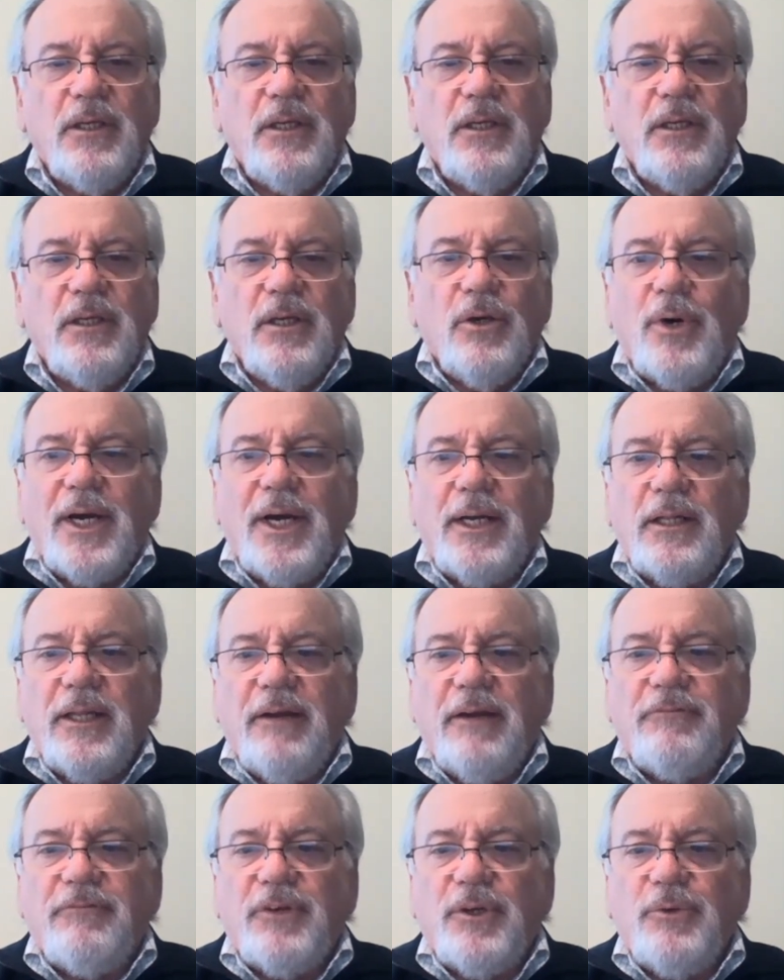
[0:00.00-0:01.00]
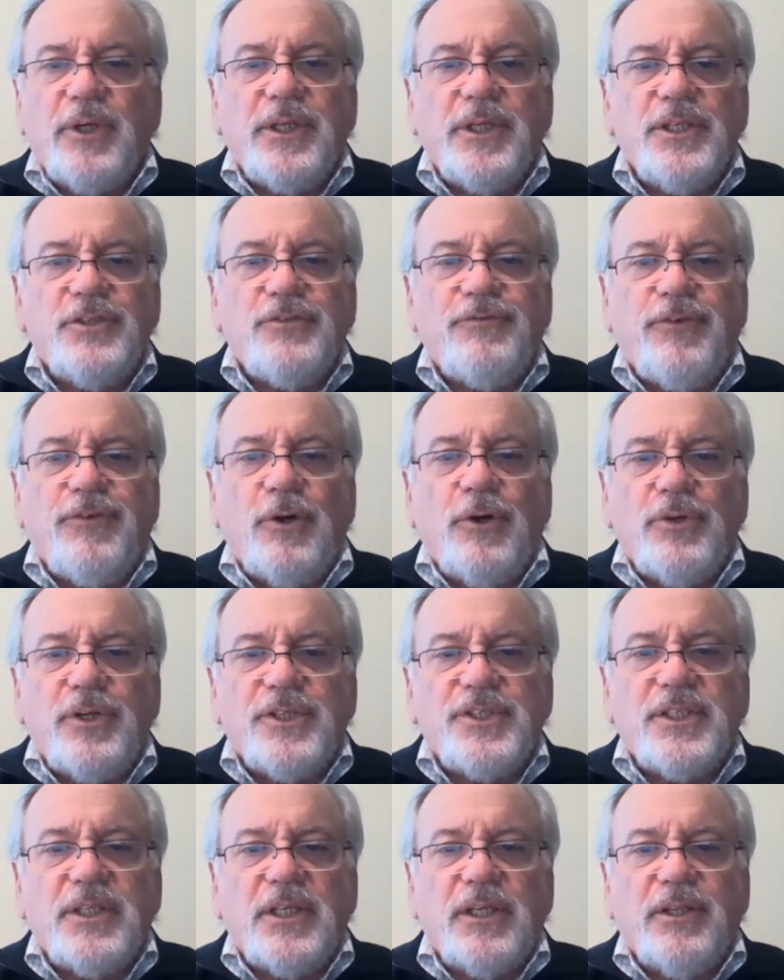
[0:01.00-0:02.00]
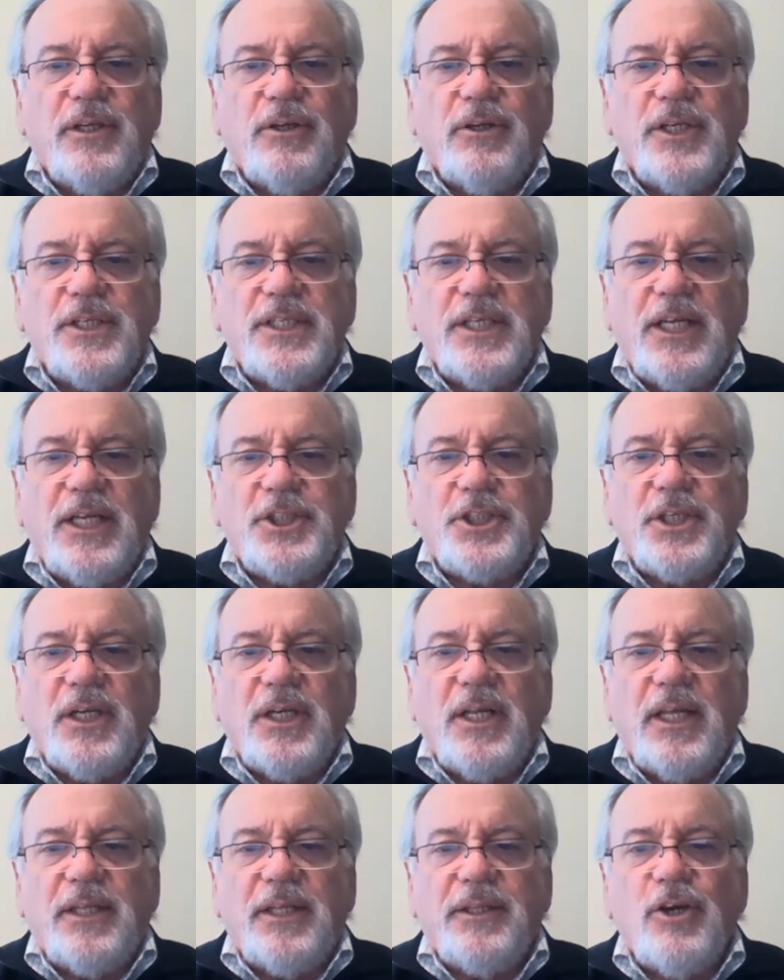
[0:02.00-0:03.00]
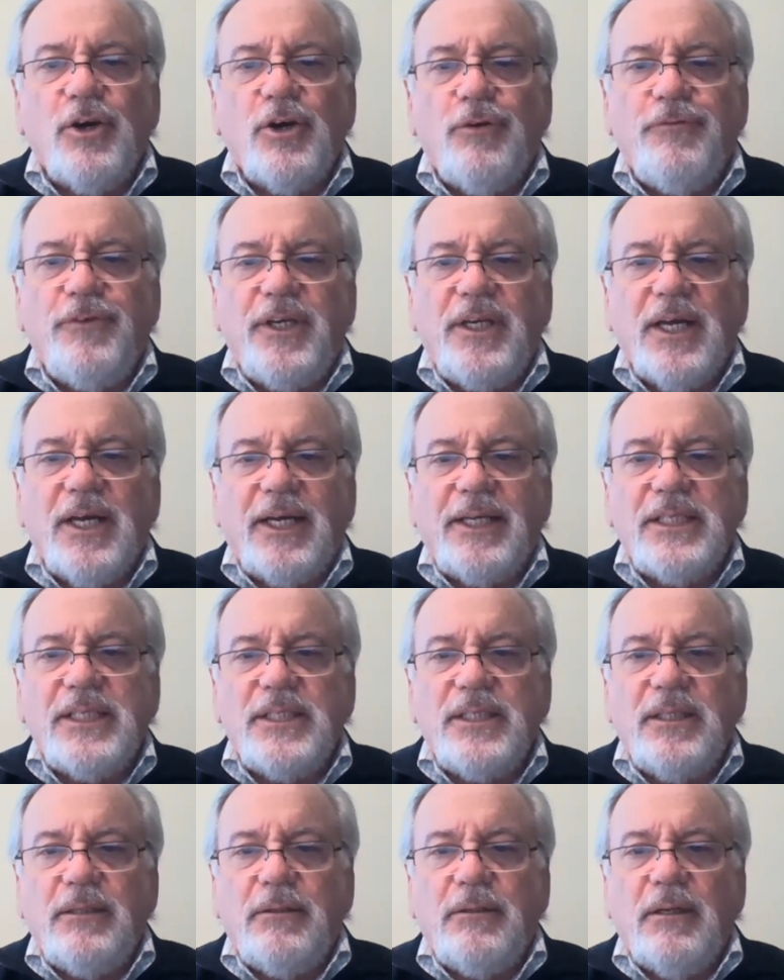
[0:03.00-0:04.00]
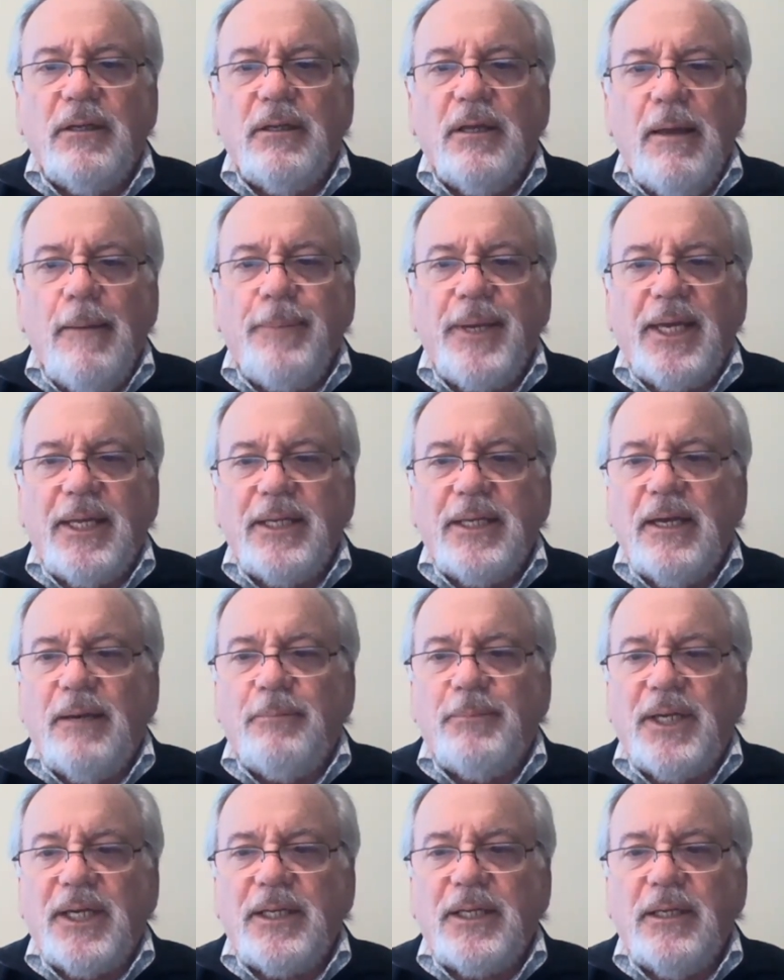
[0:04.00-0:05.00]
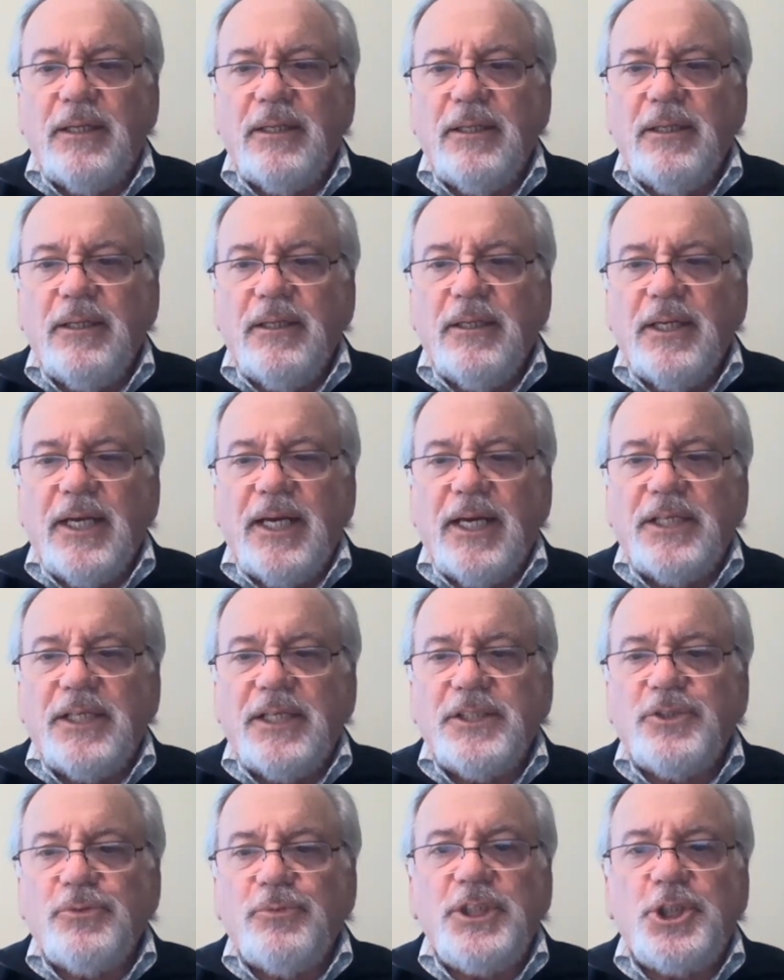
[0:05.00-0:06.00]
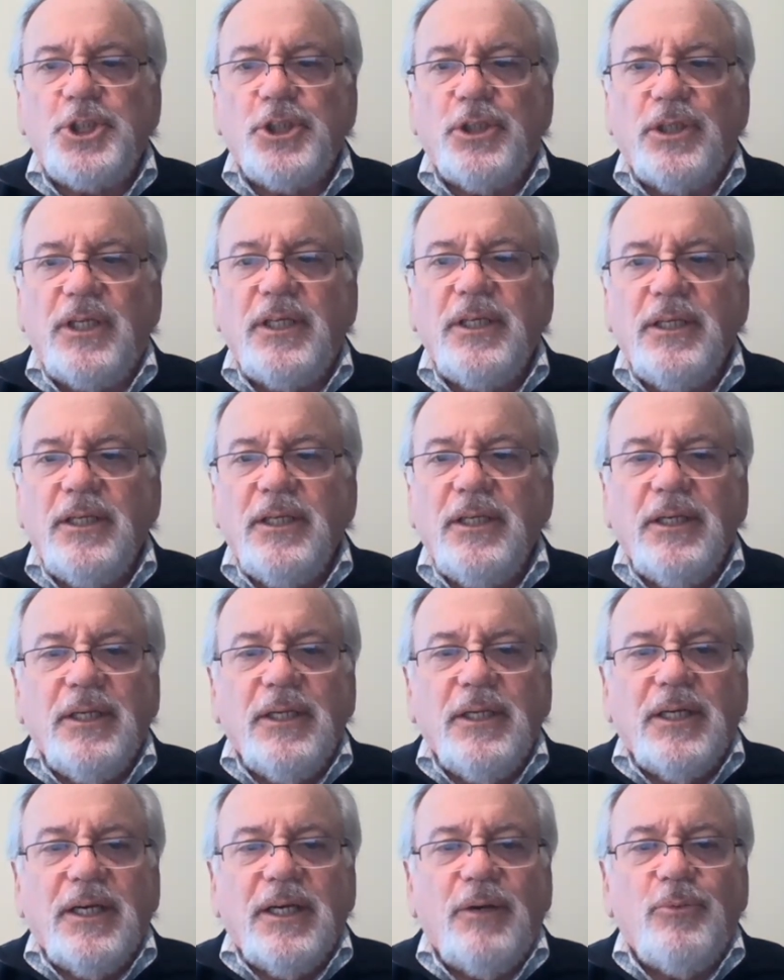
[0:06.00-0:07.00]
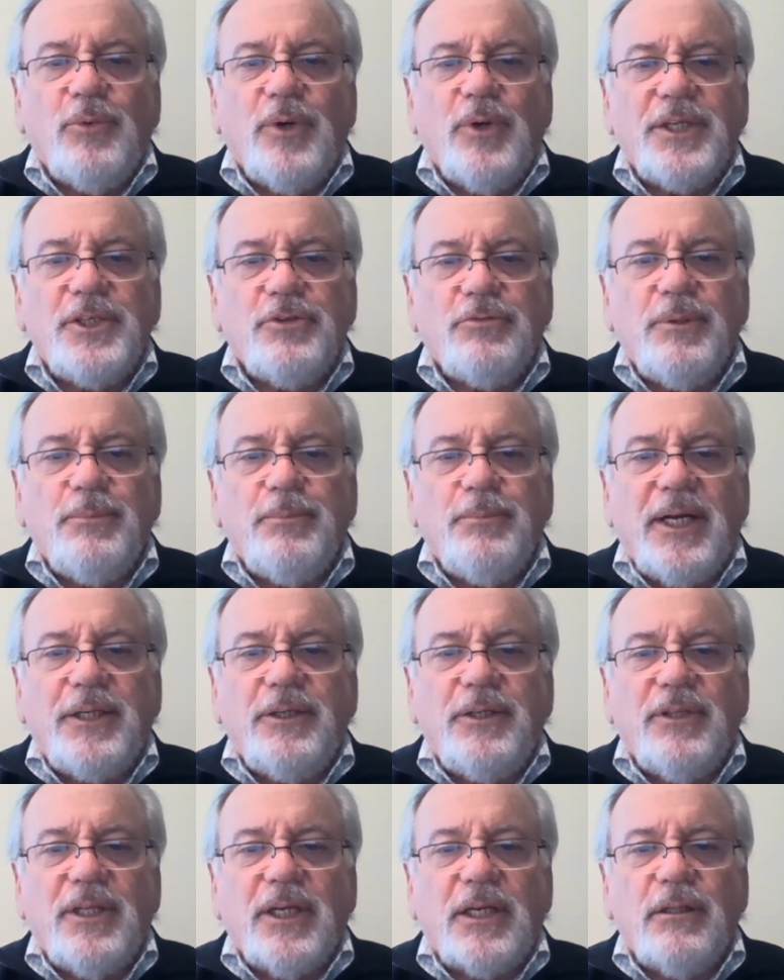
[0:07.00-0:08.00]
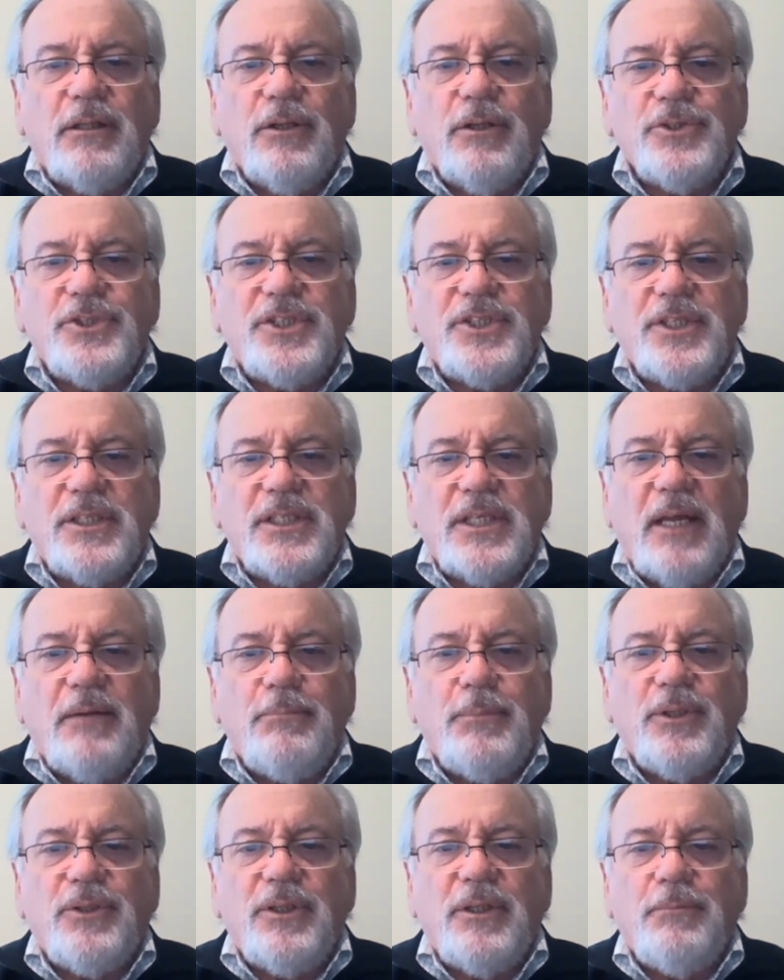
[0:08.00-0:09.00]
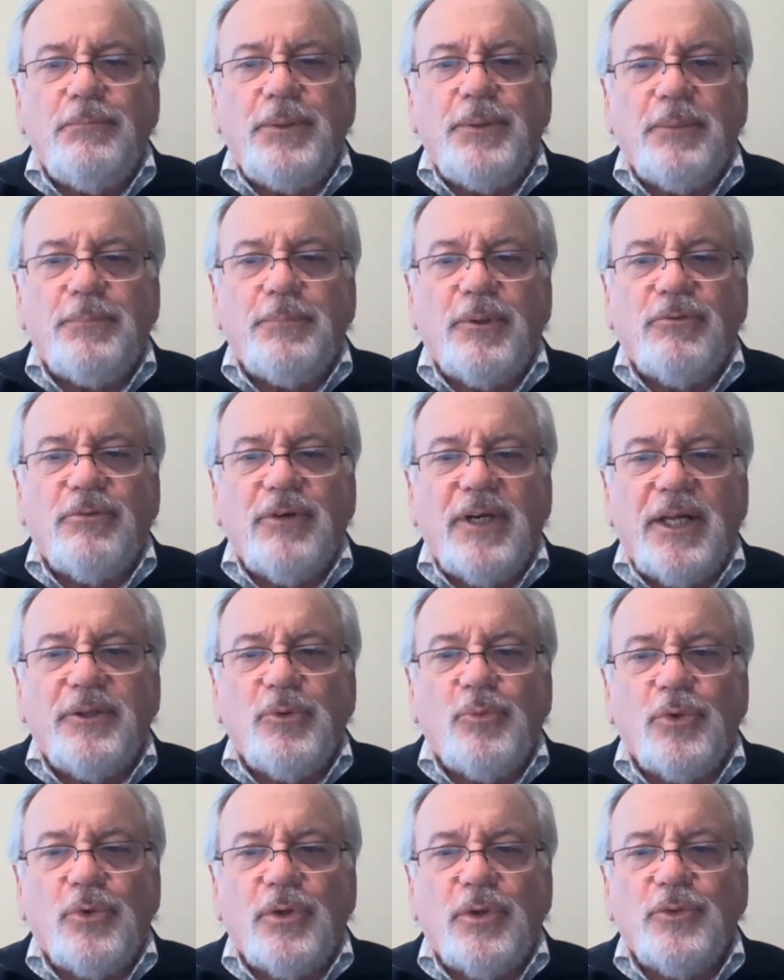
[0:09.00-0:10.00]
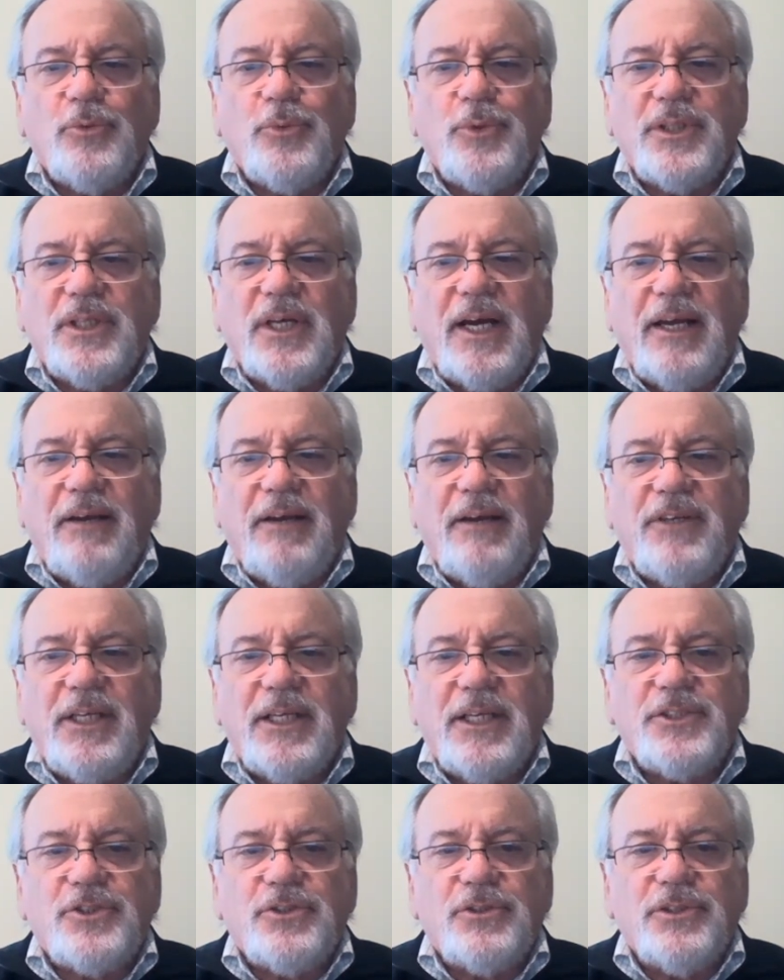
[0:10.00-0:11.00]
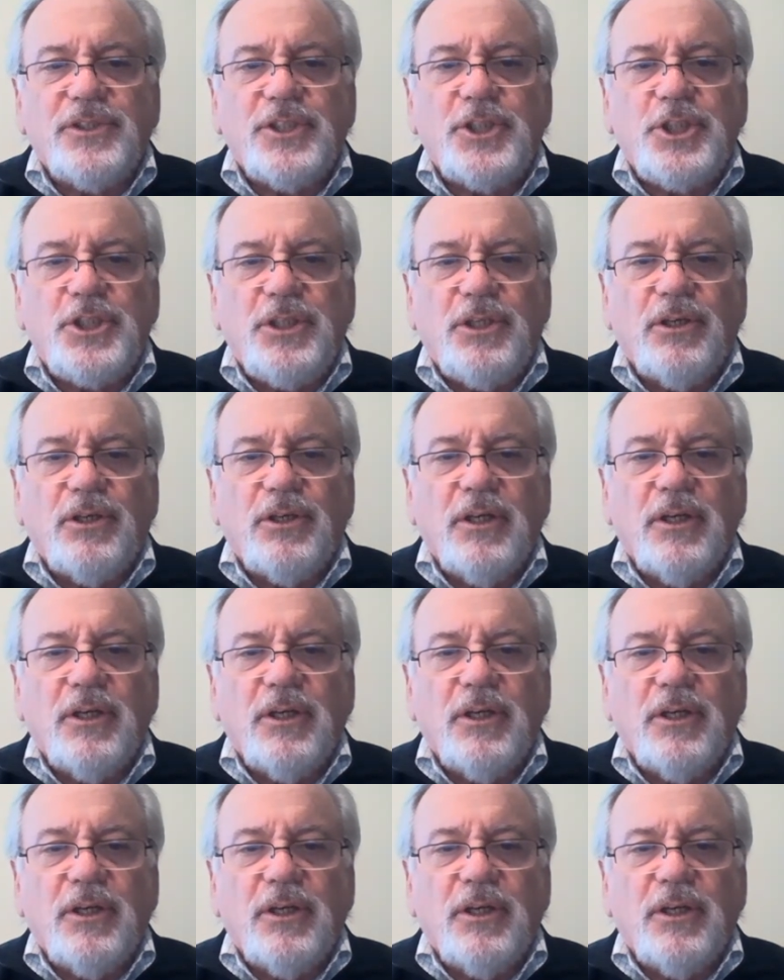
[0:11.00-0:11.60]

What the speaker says: While everyone is focusing their attention on the COVID-19 pandemic, as we should, I want to remind you that close to 10 million people around the world will die of cancer this year.